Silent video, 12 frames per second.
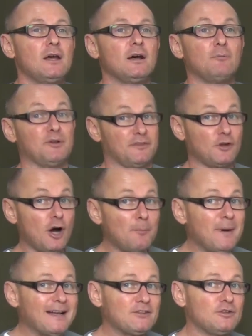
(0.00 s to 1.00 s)
But come
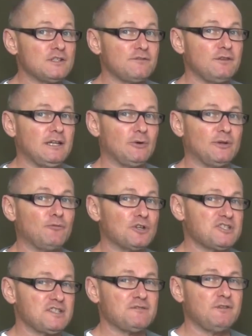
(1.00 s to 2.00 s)
back to this video and
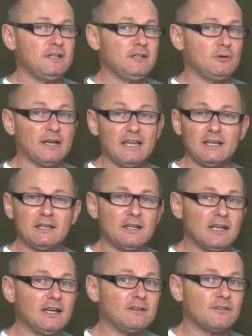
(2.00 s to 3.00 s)
watch this video again and
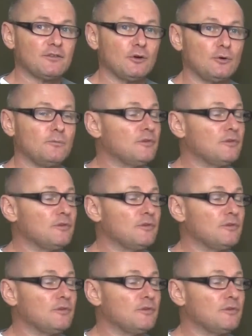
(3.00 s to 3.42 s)
again, so